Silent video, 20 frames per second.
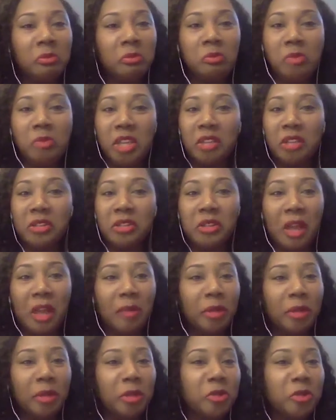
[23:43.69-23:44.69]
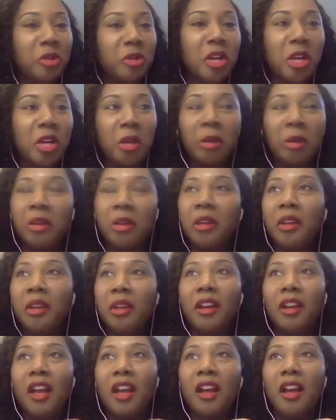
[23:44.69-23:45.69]
being sloppy drunk,
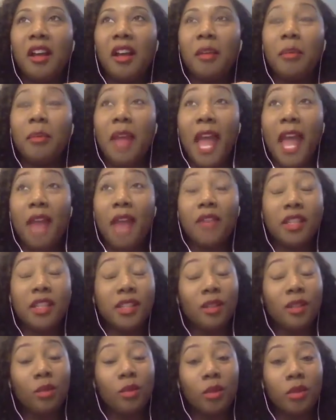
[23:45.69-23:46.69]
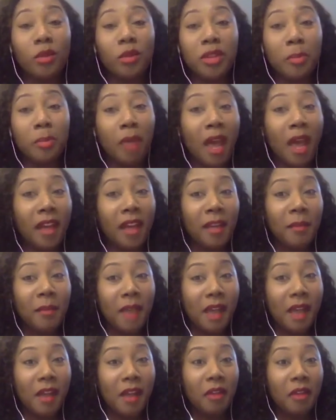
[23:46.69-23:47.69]
um, having someone with a potty
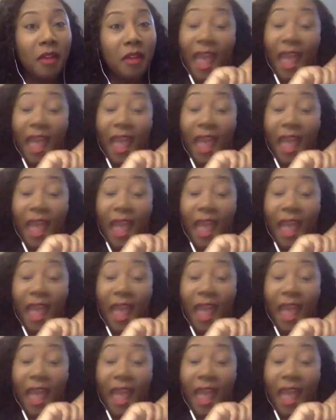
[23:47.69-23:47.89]
mouth,